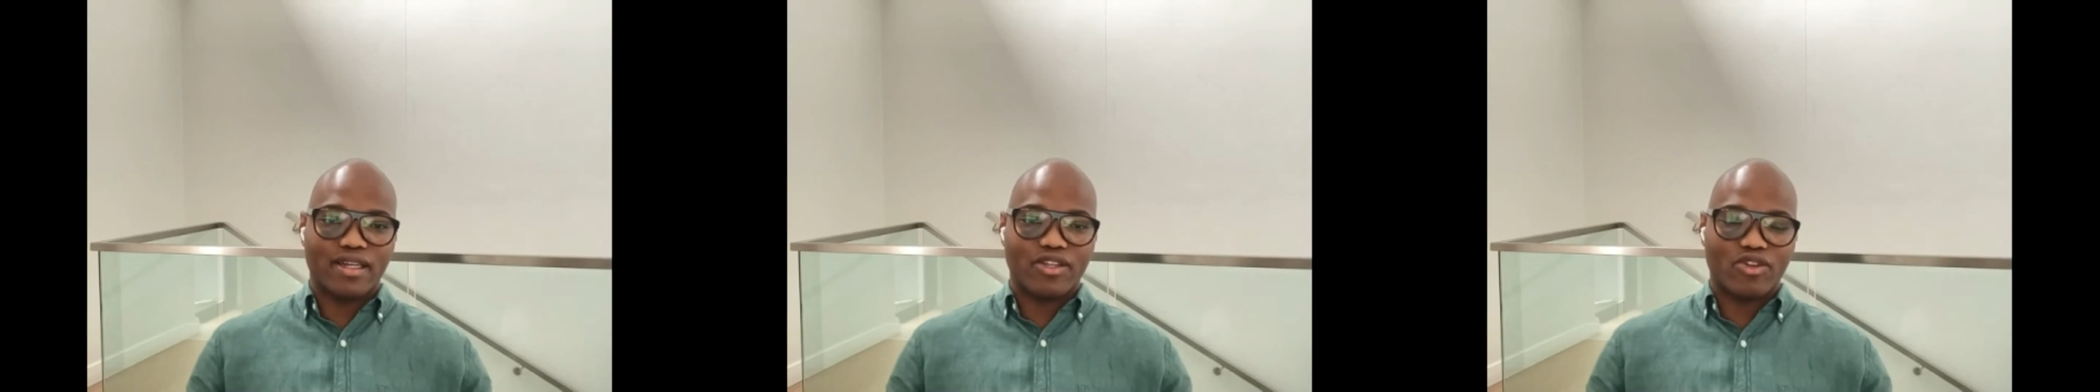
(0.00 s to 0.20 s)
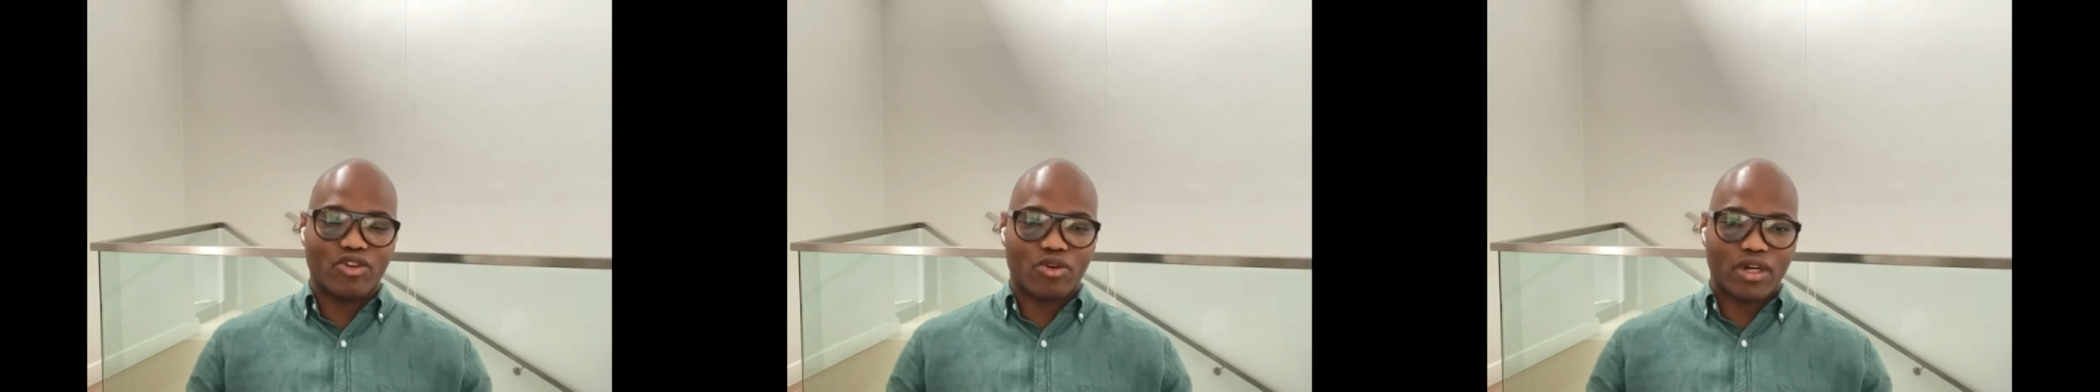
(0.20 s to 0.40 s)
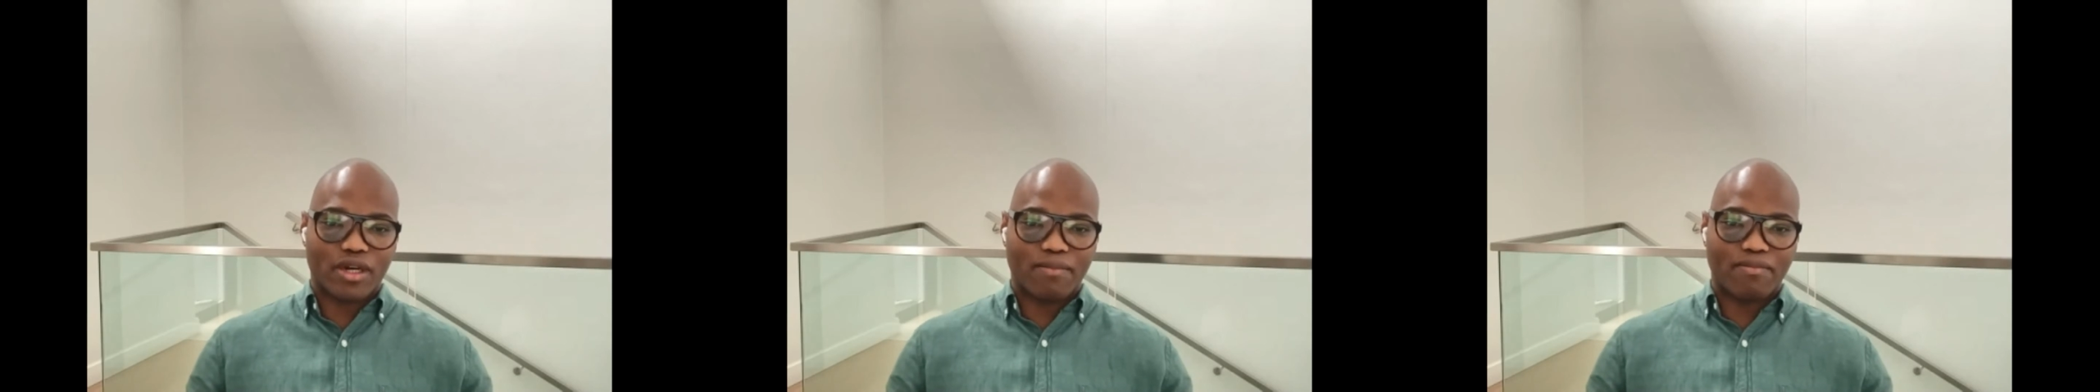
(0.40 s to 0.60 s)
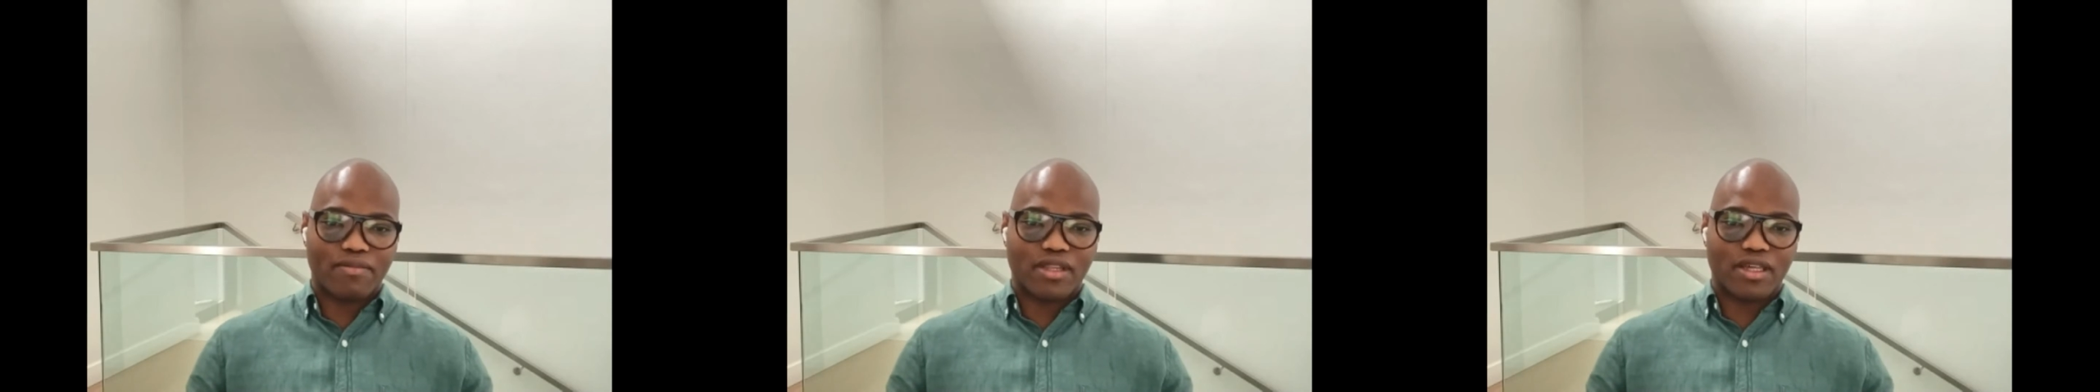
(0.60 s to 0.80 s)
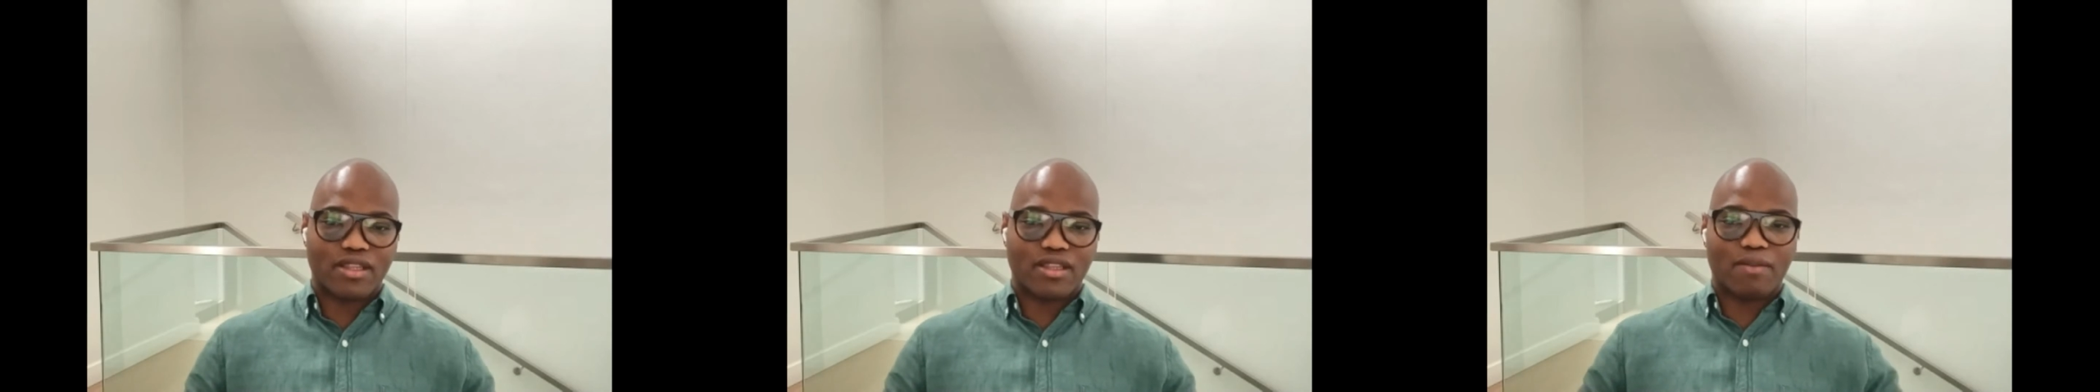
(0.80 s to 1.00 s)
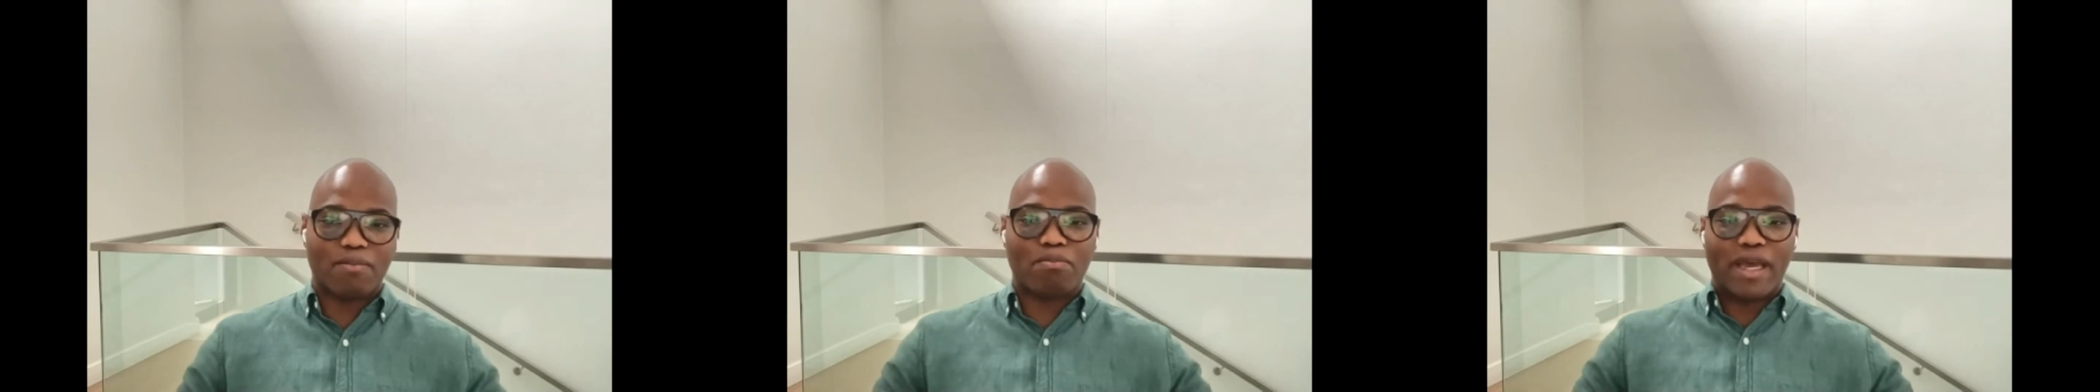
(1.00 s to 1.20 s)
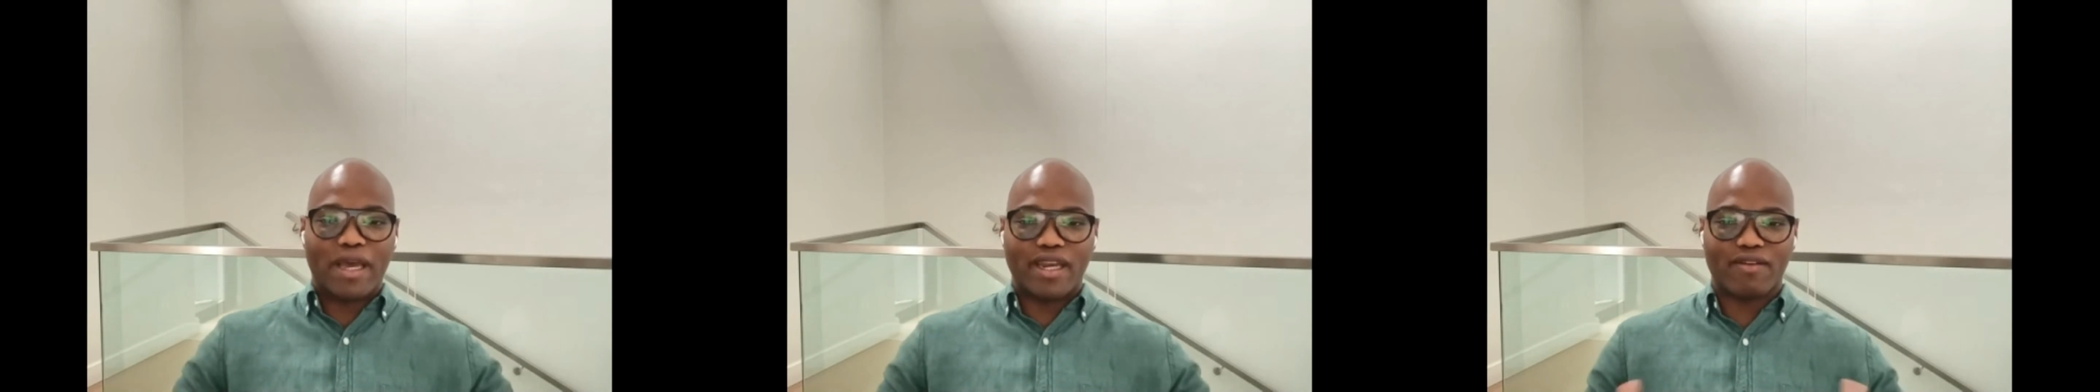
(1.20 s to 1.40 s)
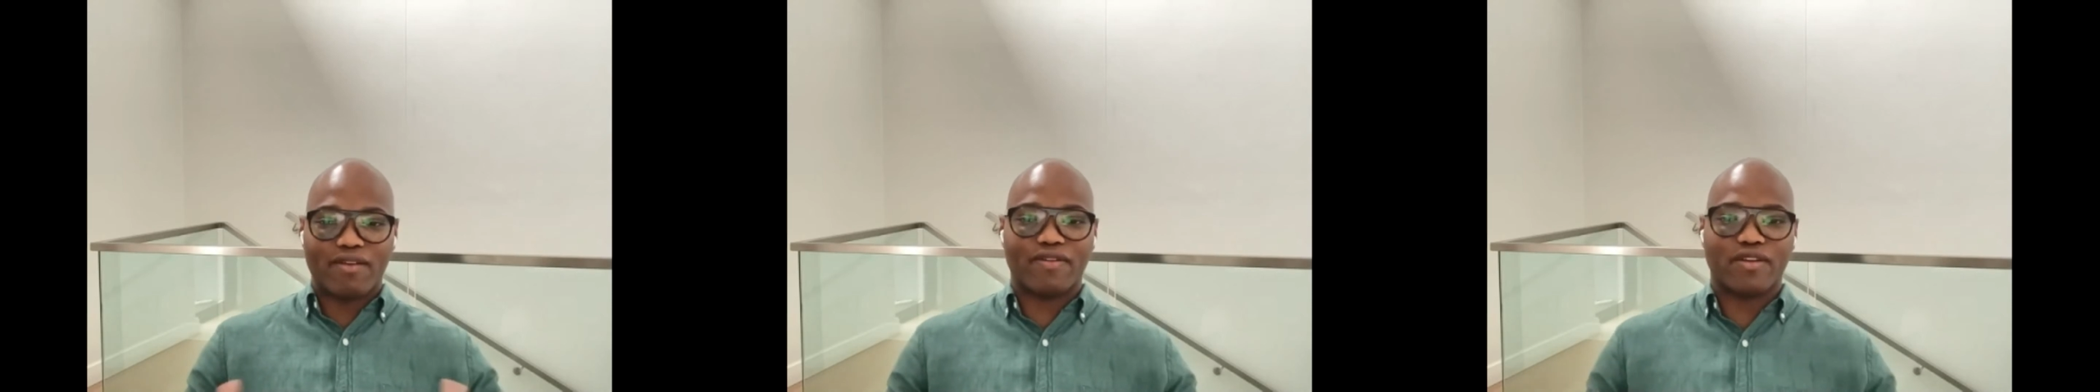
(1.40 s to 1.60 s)
the
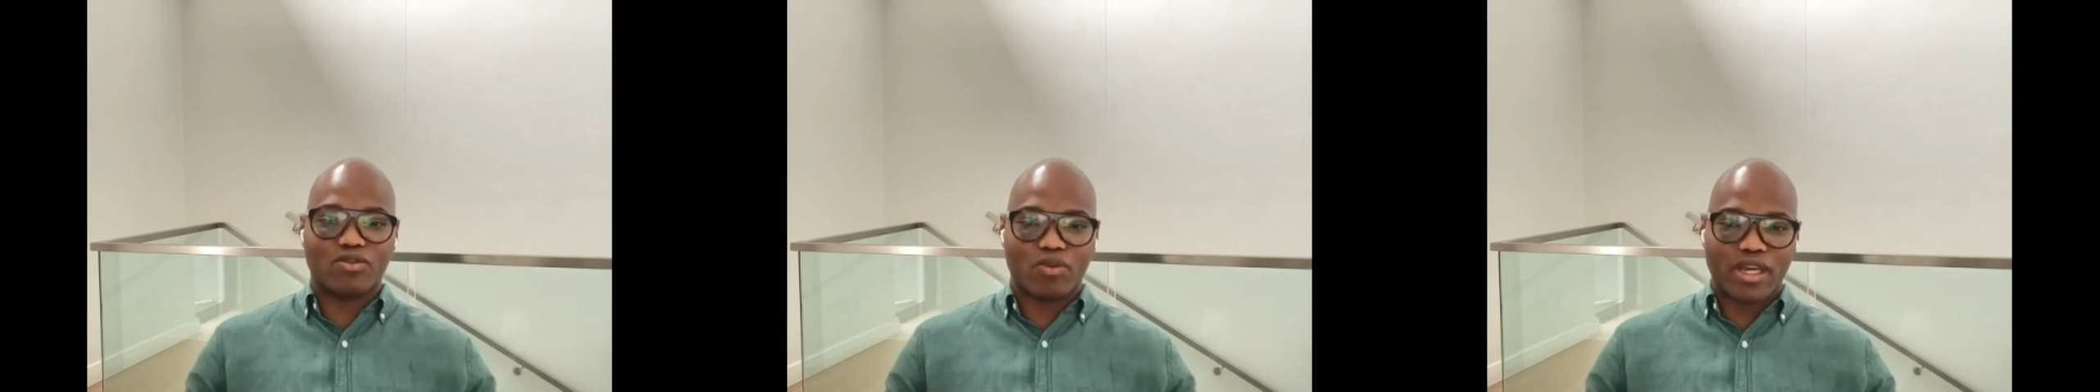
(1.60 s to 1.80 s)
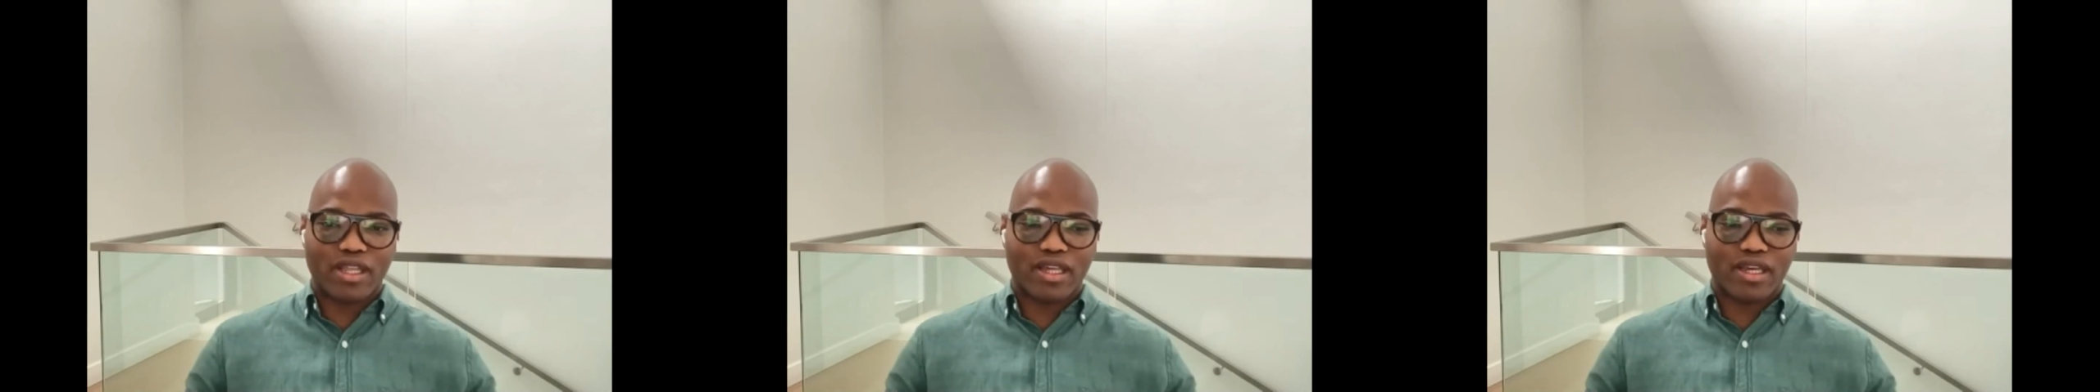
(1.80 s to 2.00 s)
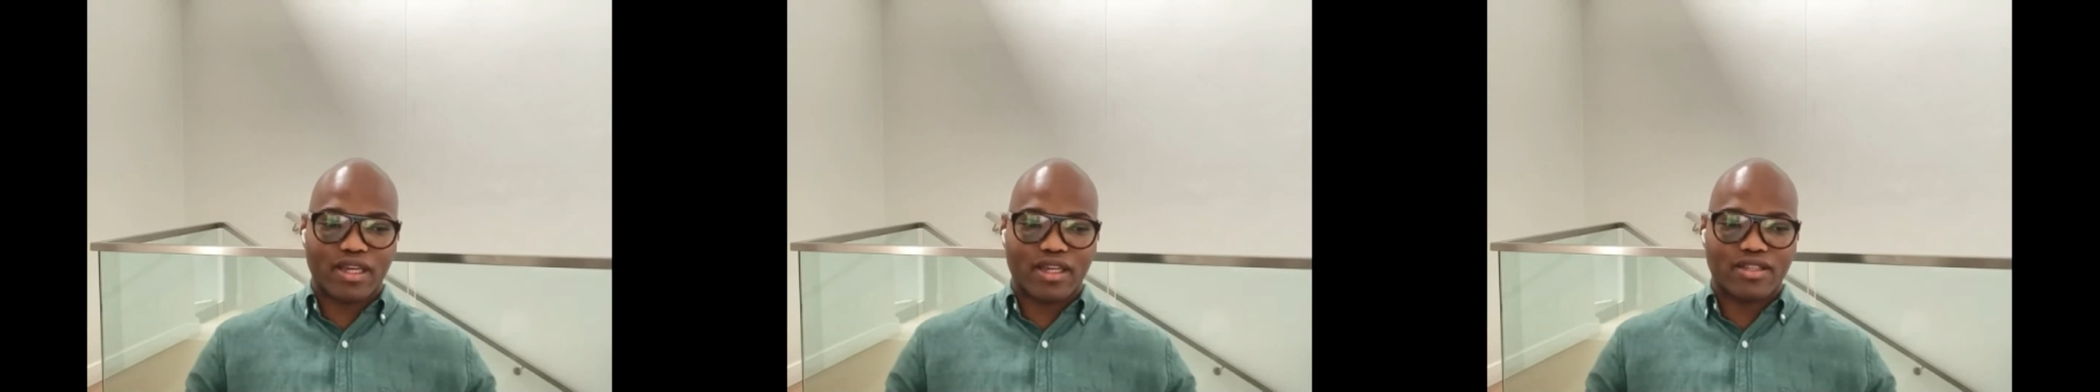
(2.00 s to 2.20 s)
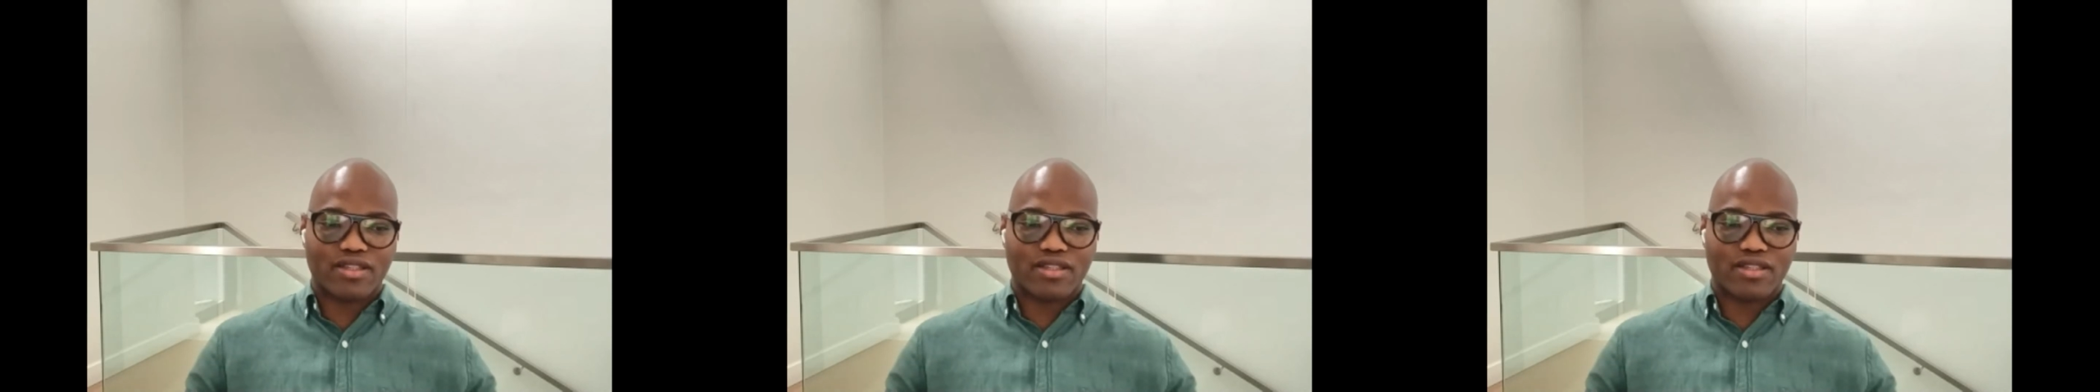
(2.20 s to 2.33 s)
benefit, whether